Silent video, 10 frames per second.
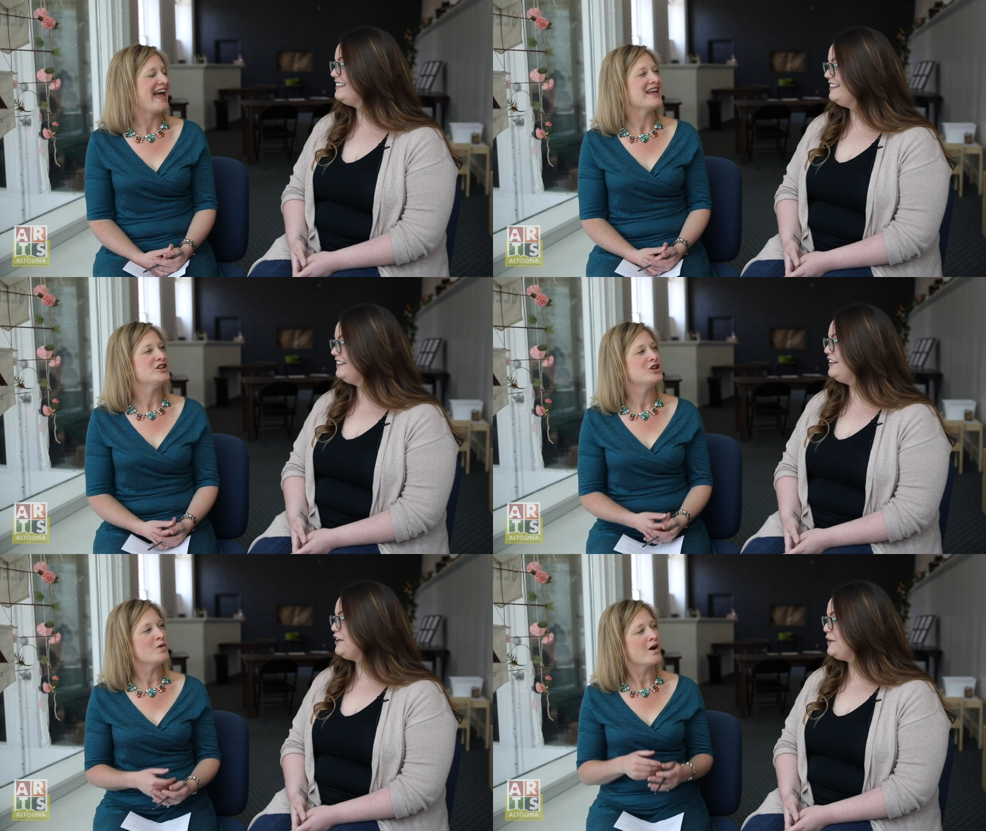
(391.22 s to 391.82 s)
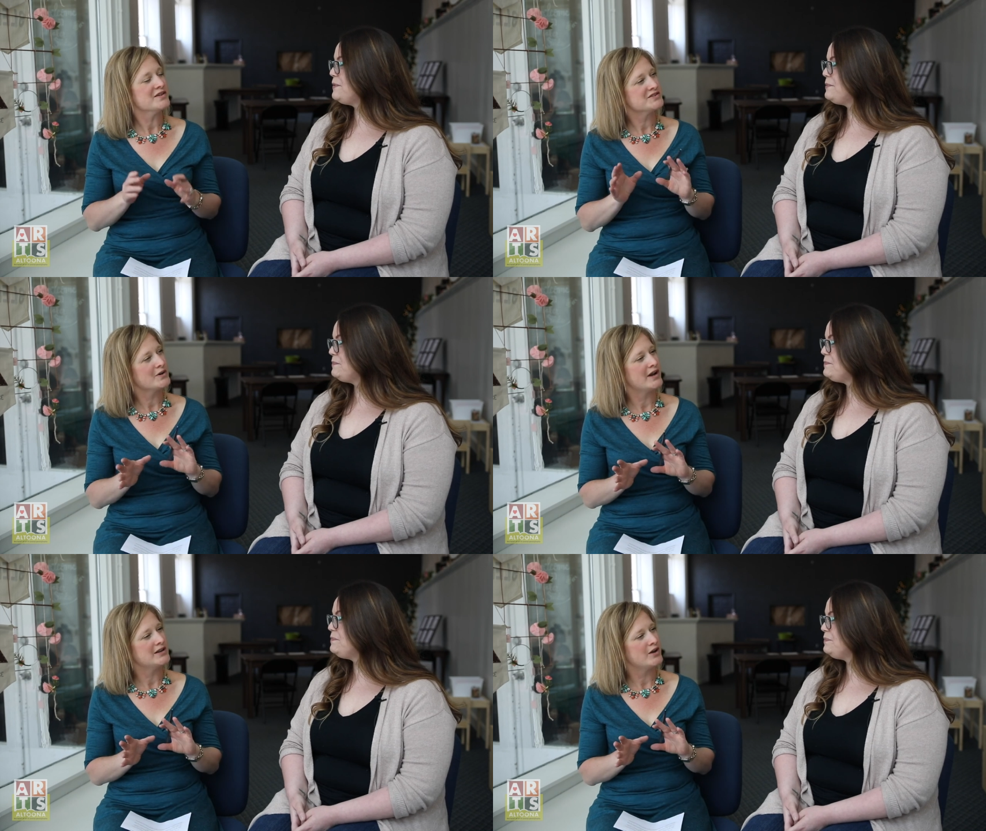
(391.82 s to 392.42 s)
Speaker 1: And you
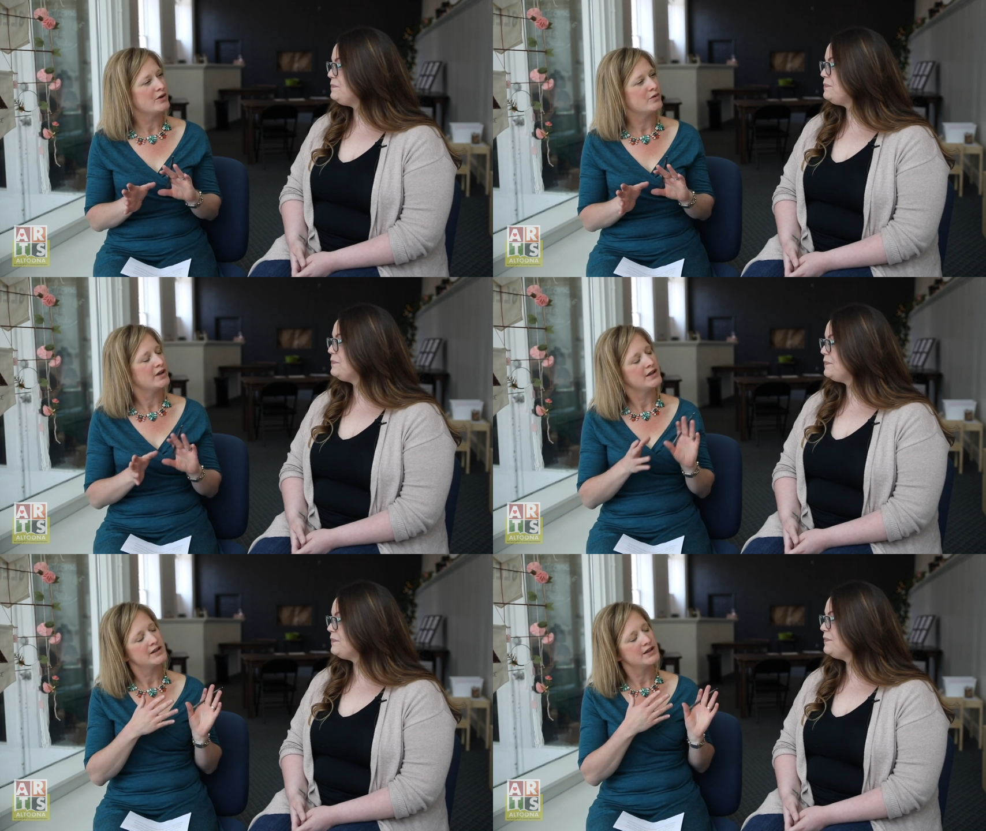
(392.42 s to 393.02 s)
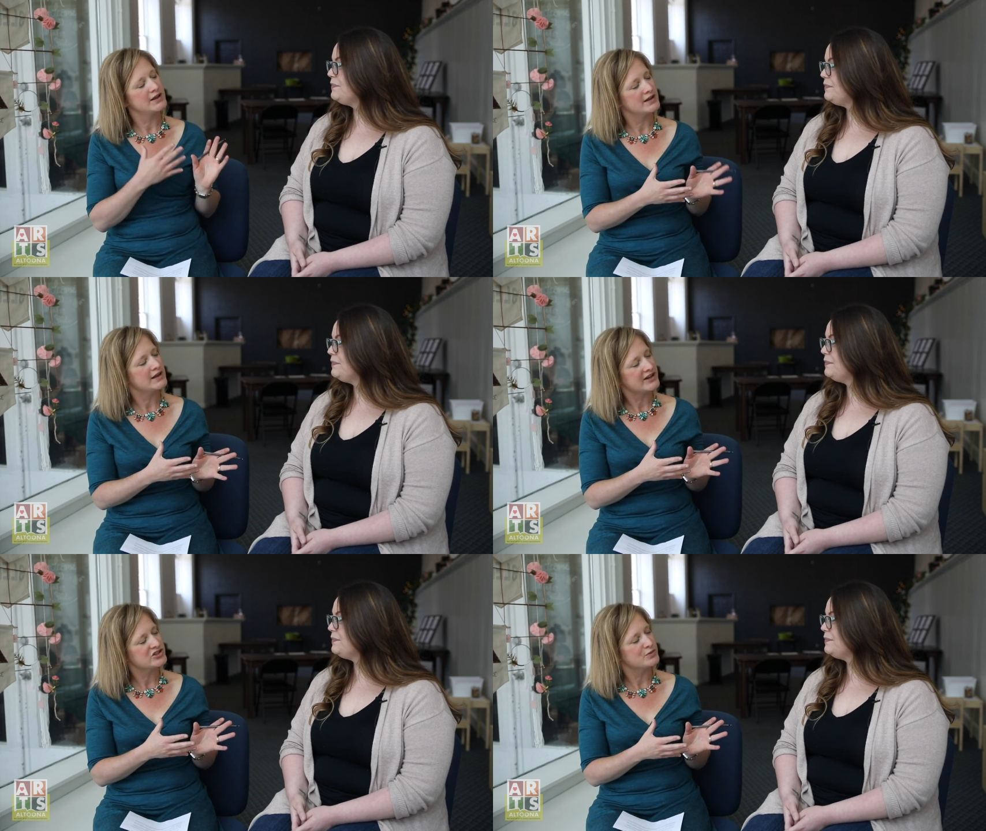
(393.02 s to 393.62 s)
also, I know, in
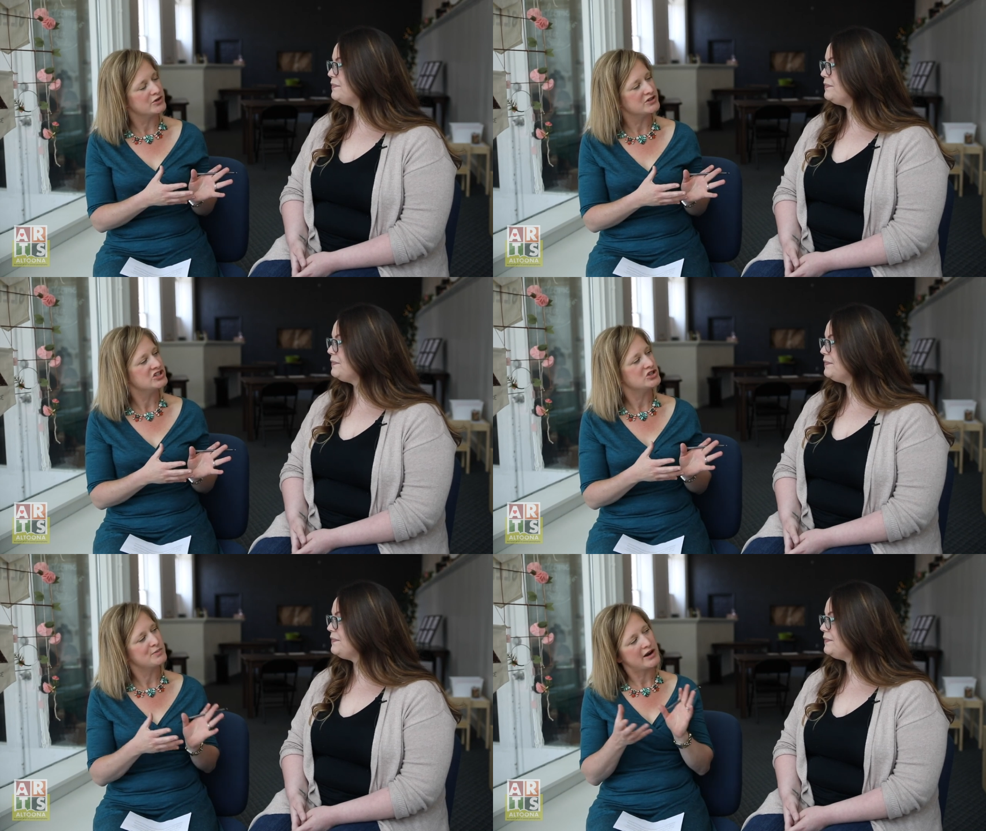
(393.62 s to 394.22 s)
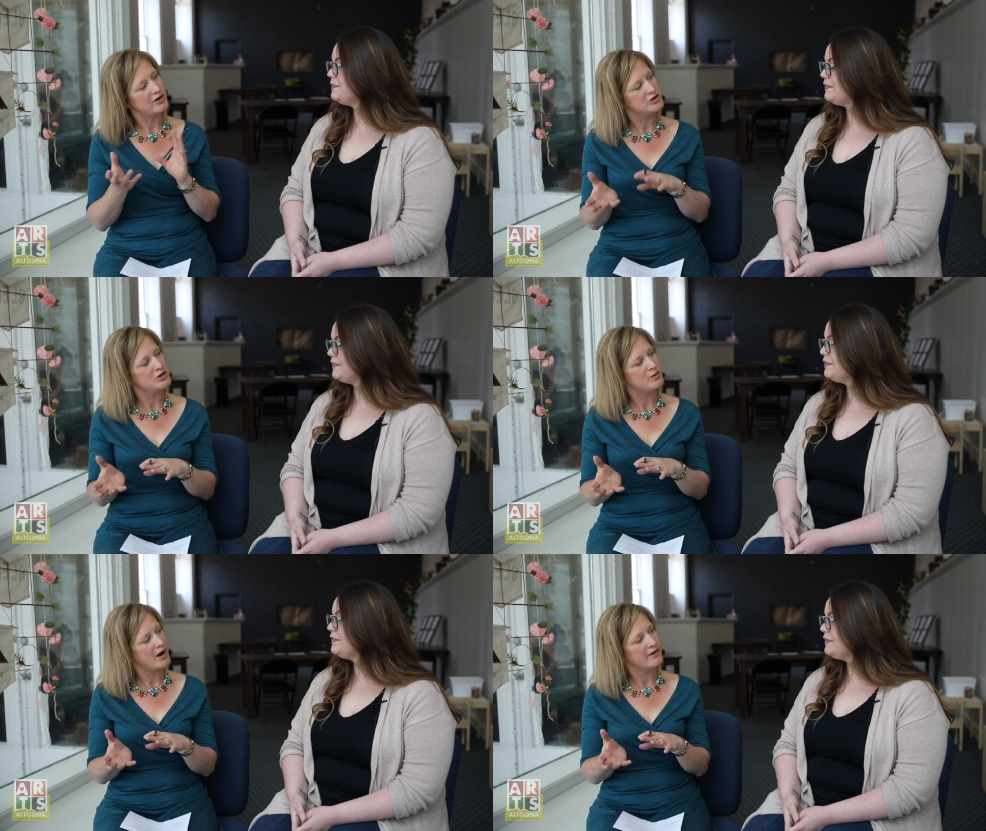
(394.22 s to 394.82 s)
connection with your teaching
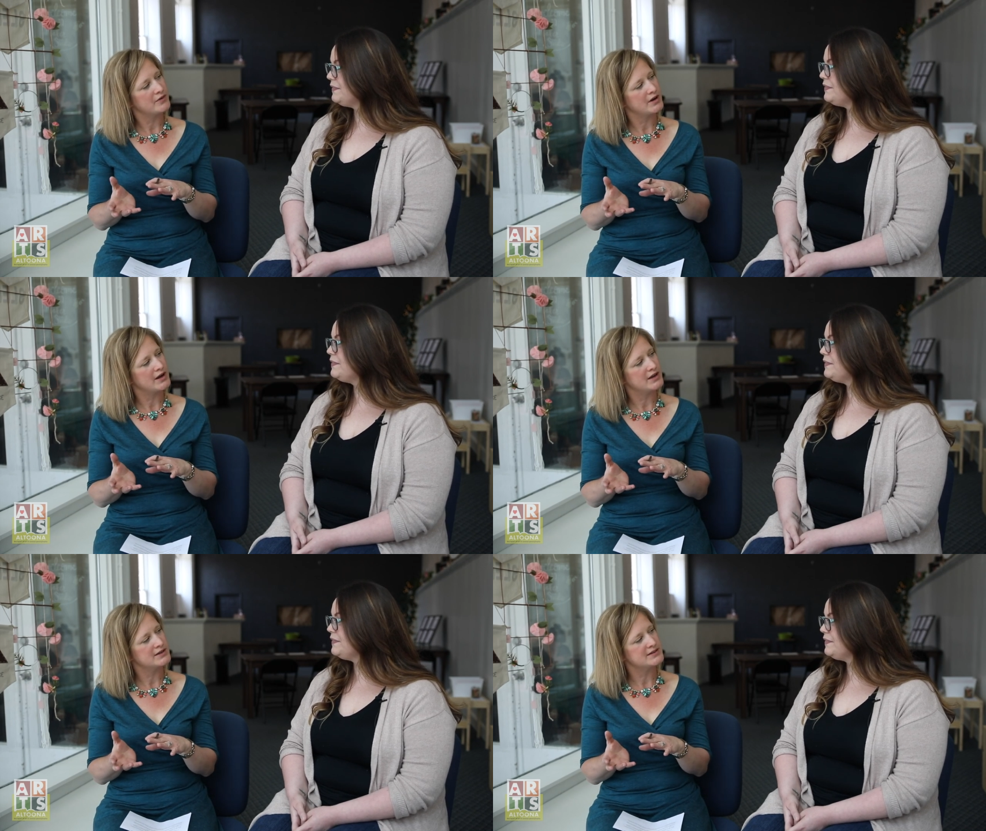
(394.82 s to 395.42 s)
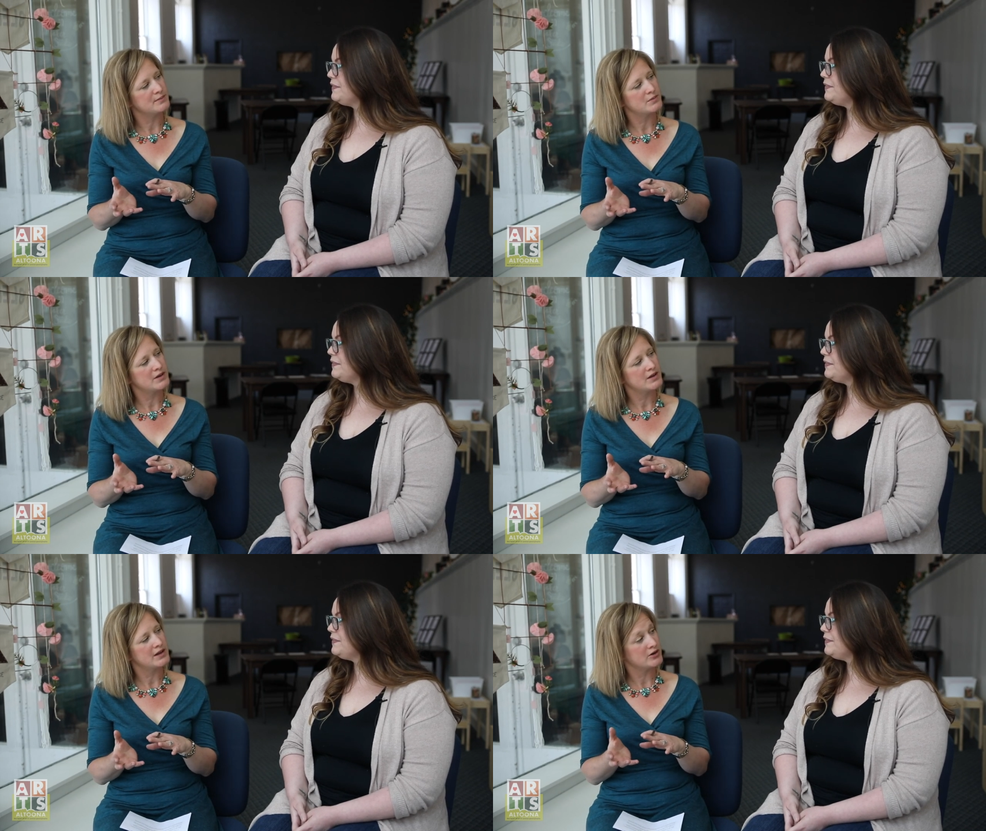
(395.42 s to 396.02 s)
background, you were offering some
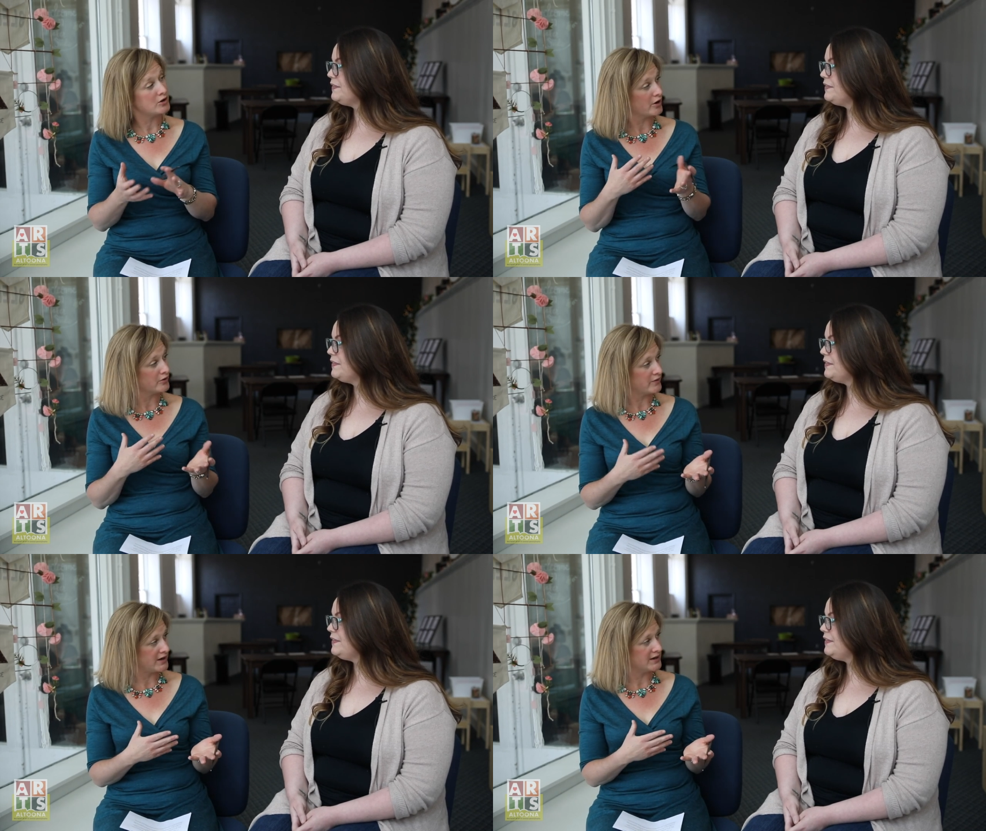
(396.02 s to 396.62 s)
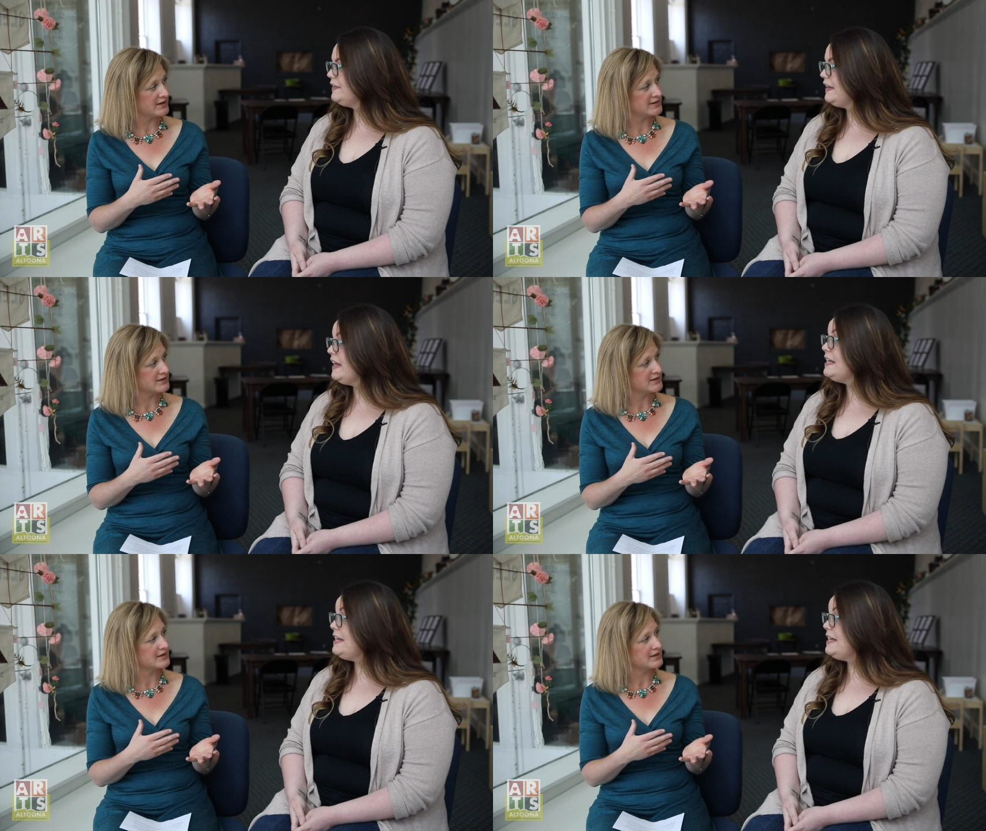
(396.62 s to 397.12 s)
kindergarten readiness.